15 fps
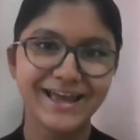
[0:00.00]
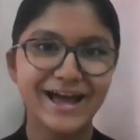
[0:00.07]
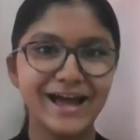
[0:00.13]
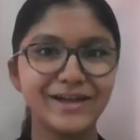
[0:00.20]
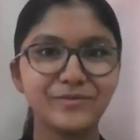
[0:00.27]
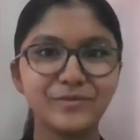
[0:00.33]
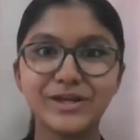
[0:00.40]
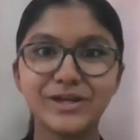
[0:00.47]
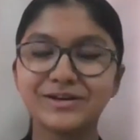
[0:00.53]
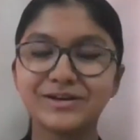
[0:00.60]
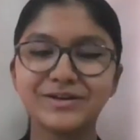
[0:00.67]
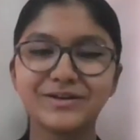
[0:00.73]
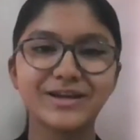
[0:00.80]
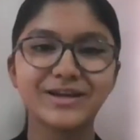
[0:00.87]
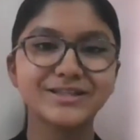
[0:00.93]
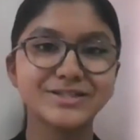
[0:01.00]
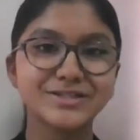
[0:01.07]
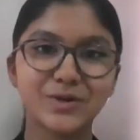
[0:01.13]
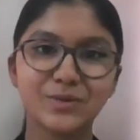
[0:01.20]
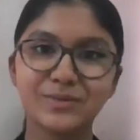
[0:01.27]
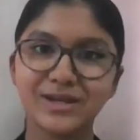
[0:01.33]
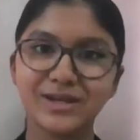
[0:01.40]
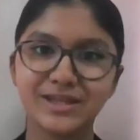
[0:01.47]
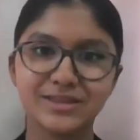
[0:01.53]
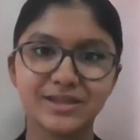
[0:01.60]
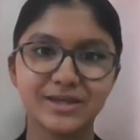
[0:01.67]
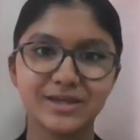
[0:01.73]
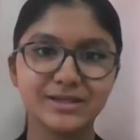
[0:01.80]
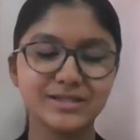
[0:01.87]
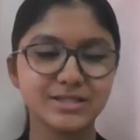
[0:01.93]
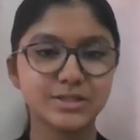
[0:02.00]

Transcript: and we could look at so many things.